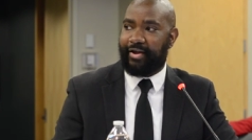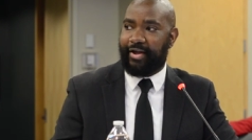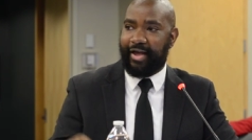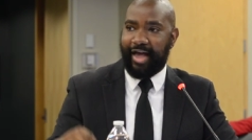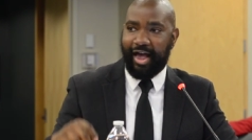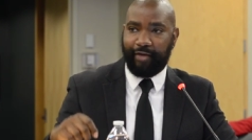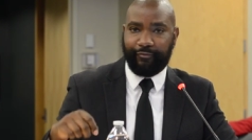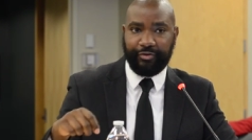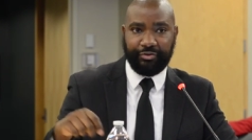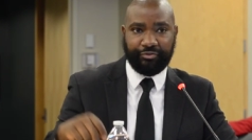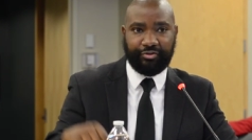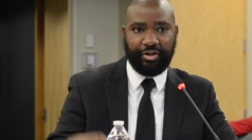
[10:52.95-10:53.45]

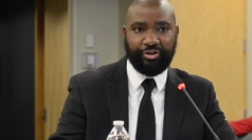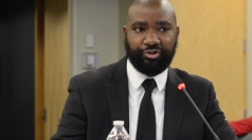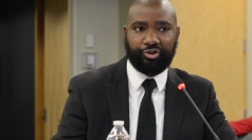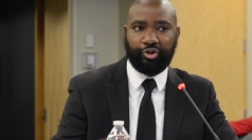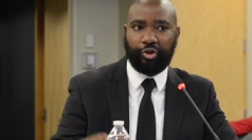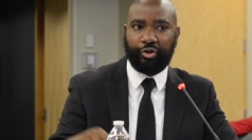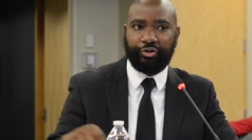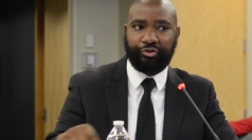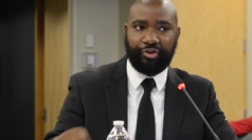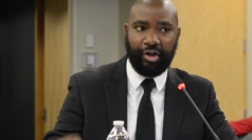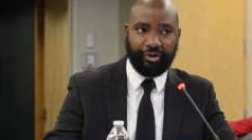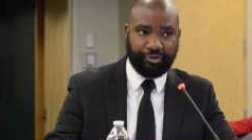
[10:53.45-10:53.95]
have
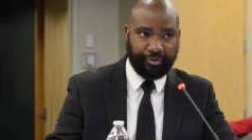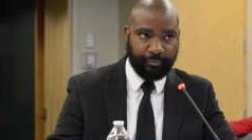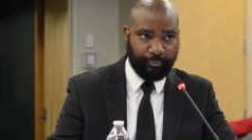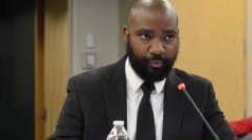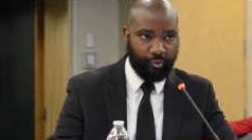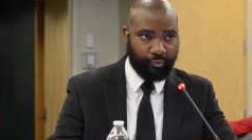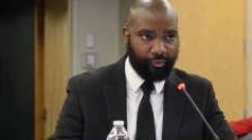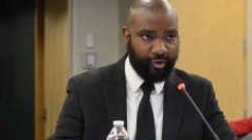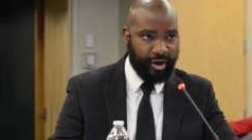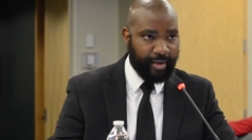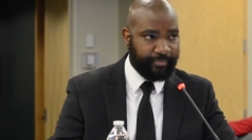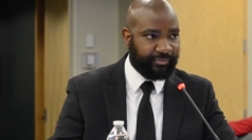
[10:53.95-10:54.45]
intentional induction
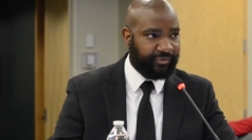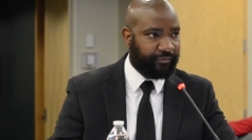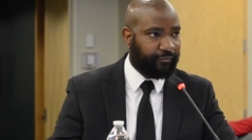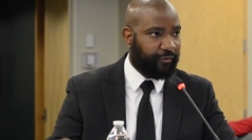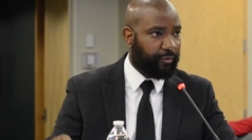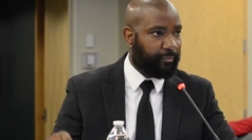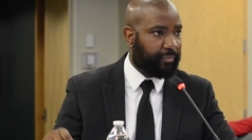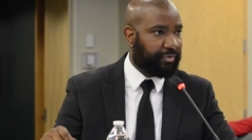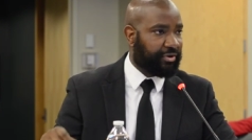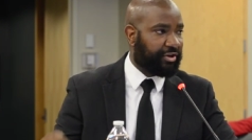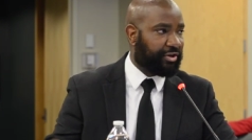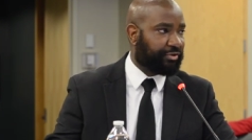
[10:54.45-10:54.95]
programs for
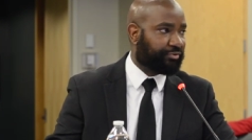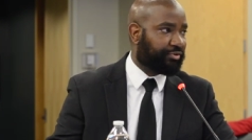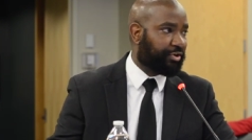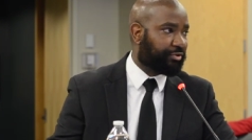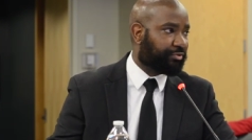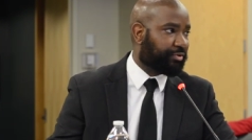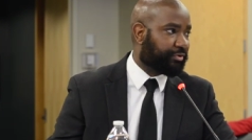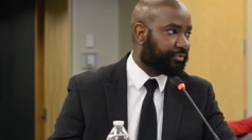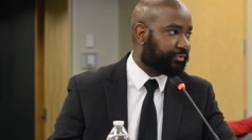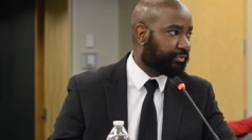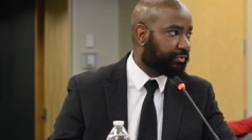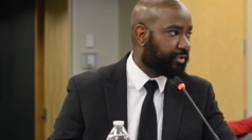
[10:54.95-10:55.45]
beginning
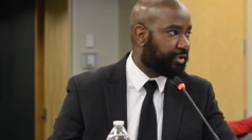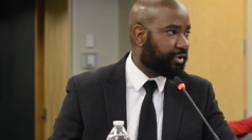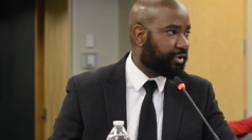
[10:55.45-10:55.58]
teachers,